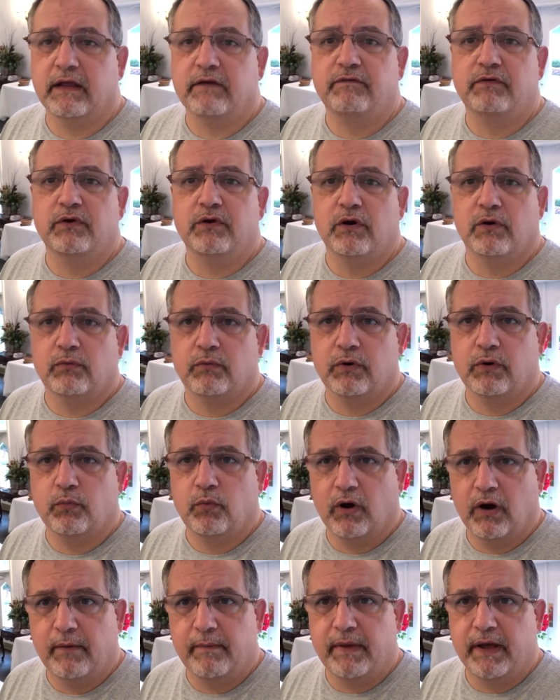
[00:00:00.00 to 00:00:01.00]
If you don't want to
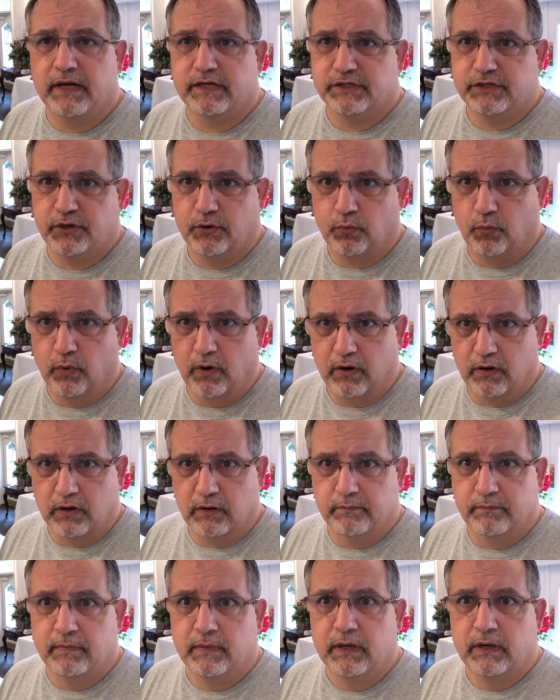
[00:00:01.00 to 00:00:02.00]
wear a mask, you're
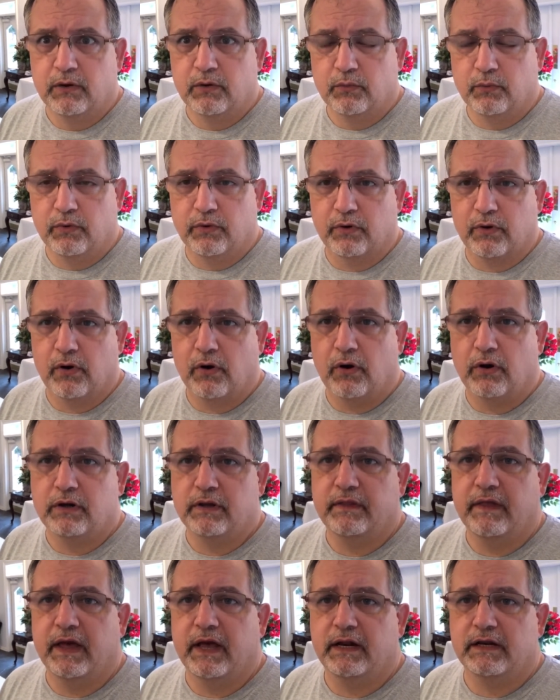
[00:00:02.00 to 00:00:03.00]
welcome with regard to
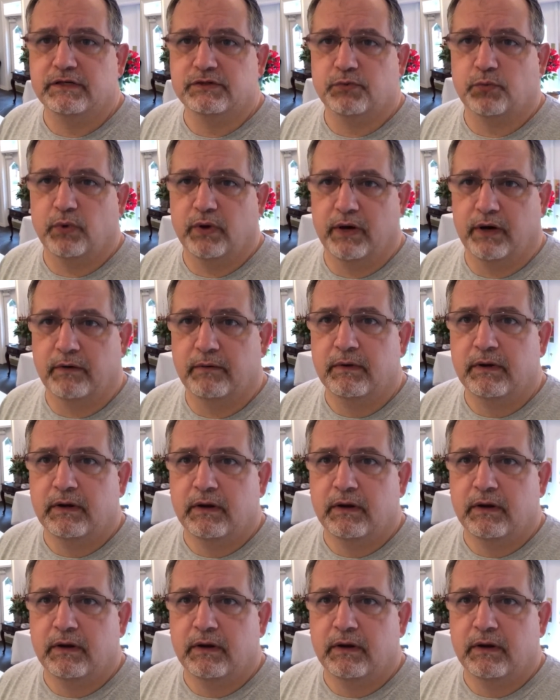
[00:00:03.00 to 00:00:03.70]
that as well.